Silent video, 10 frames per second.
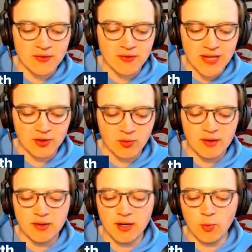what
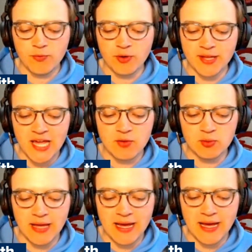Woodford
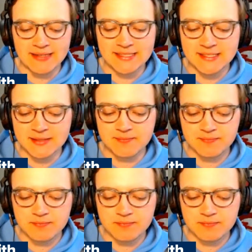gave you last season.